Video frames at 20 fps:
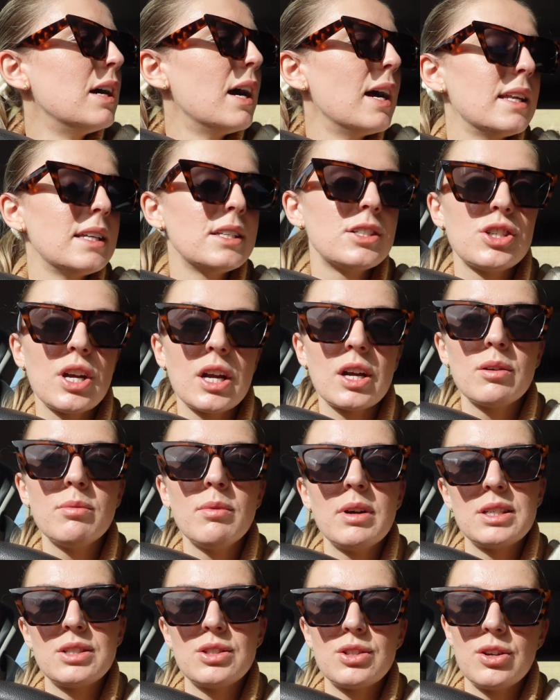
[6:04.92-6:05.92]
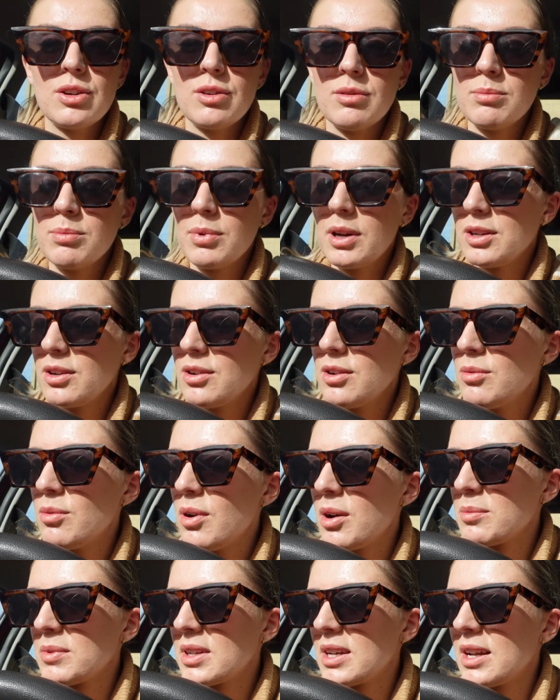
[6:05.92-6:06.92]
I need to check on my soup. I don't know
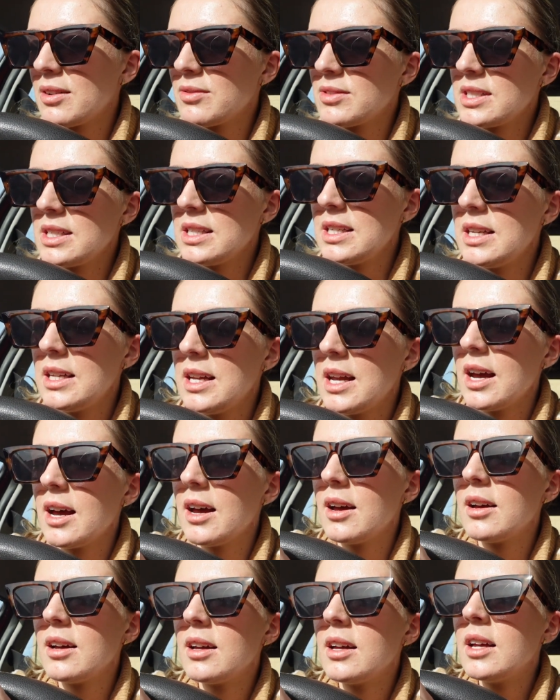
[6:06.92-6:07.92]
what I'm gonna have to eat yet.